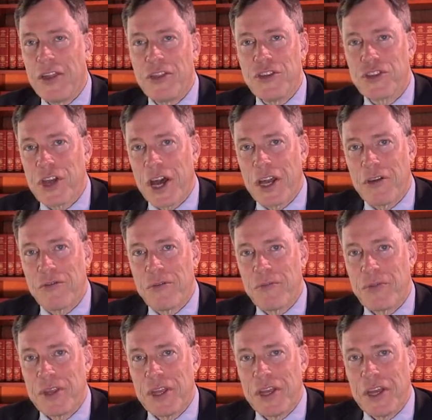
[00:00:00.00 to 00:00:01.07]
and this kind
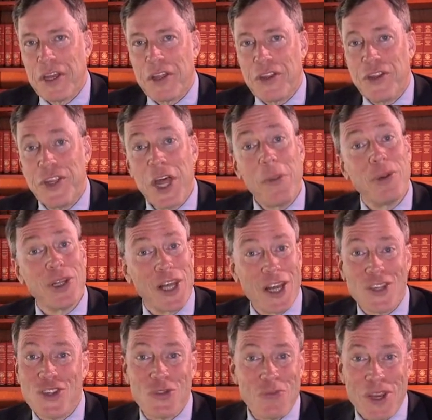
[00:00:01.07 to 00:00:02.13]
of
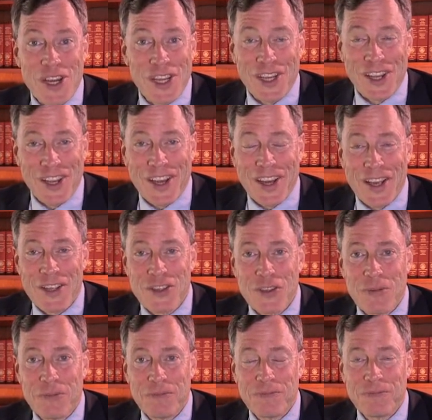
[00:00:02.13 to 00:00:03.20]
double-edged meaning it
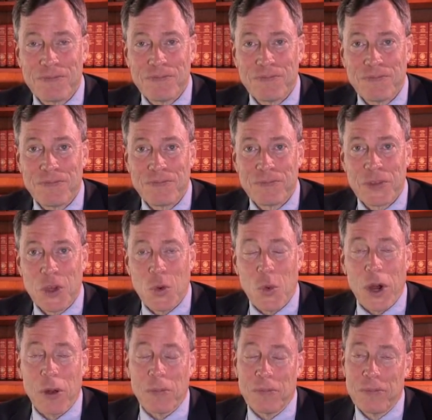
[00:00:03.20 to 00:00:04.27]
has.
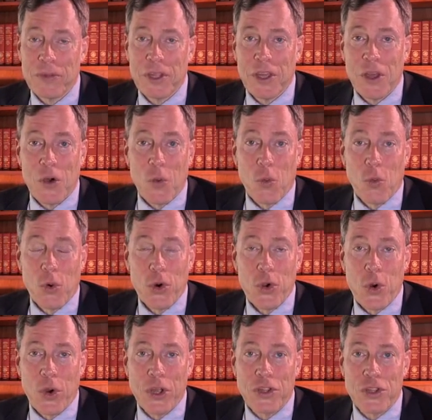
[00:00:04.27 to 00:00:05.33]
Well,
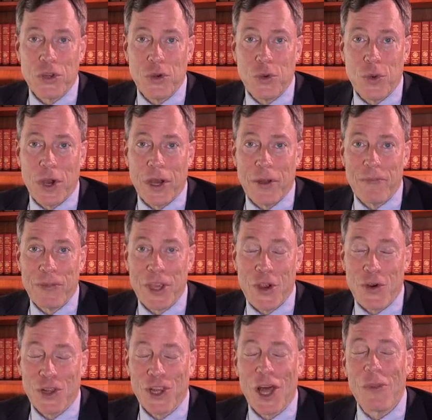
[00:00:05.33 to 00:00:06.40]
we're going to
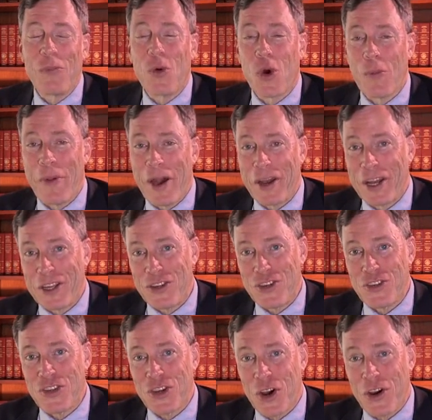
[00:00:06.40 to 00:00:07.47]
hear a lot more about
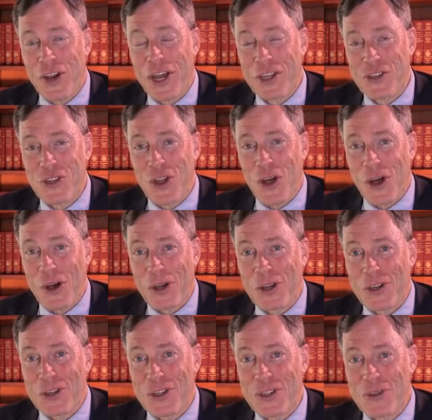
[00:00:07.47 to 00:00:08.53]
edges in our next talk,
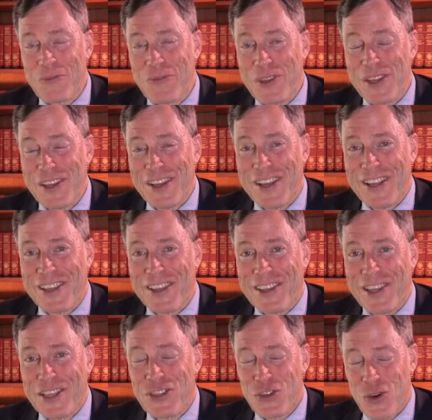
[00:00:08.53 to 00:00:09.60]
because
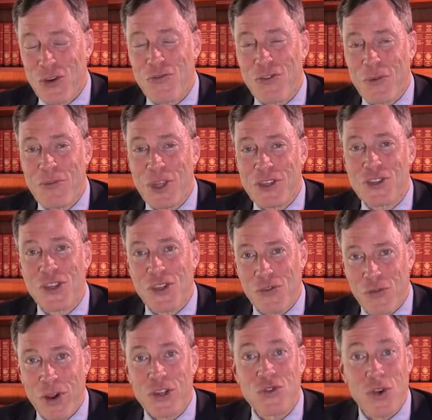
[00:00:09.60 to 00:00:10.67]
let's turn from this to
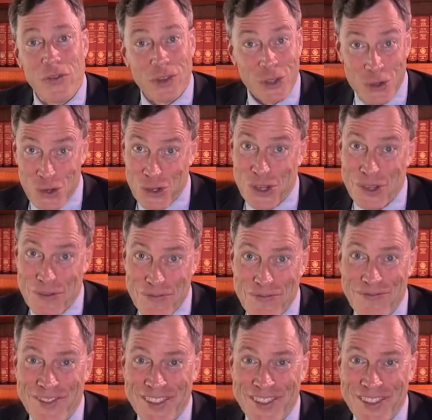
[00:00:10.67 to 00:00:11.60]
the French Revolution.